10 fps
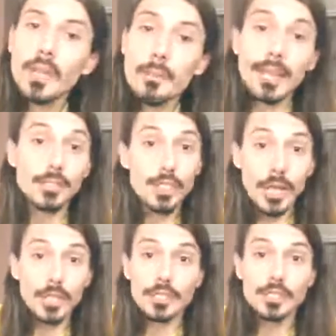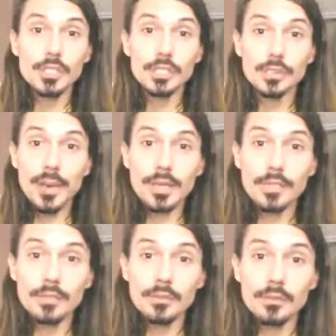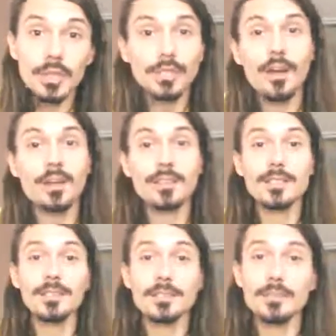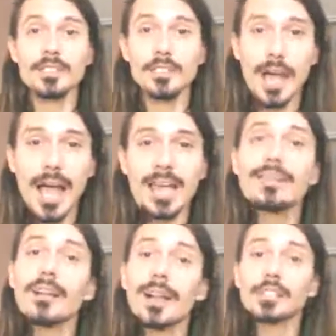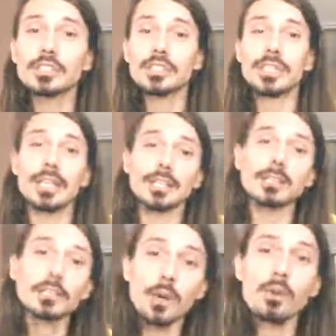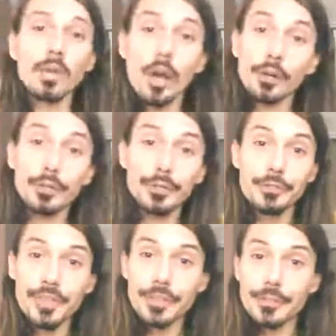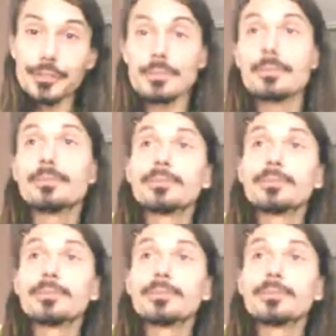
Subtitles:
make change in a situation, like, not necessarily to be shy. They'll actually, like, go and conquer their fears.